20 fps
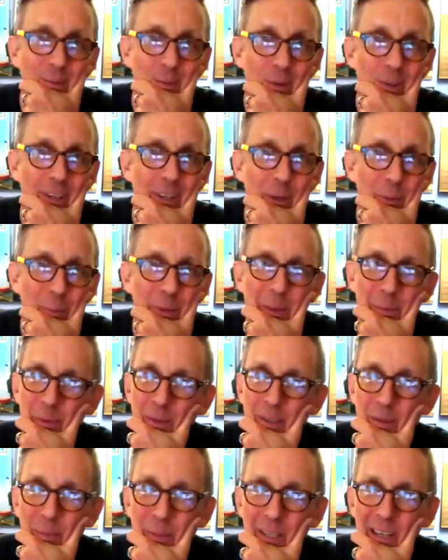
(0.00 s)
for little
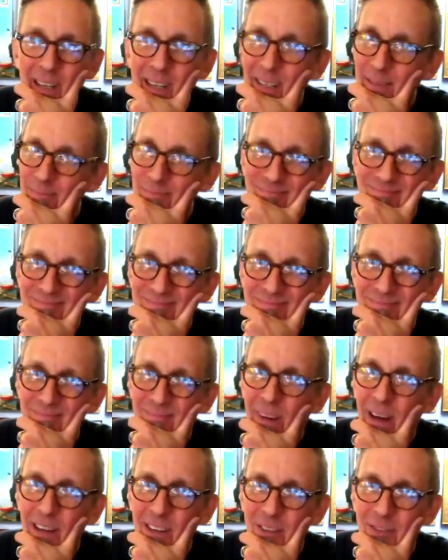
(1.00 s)
people. The bidet,
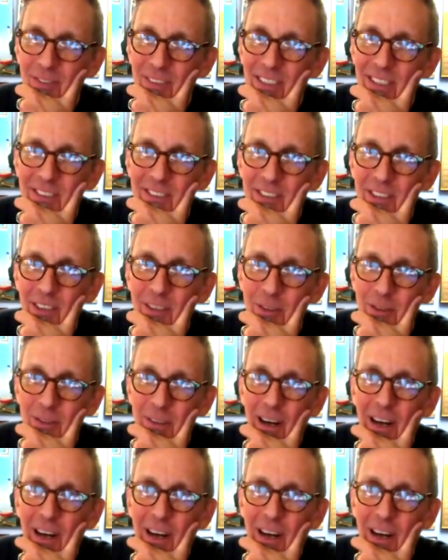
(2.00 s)
I don't think so.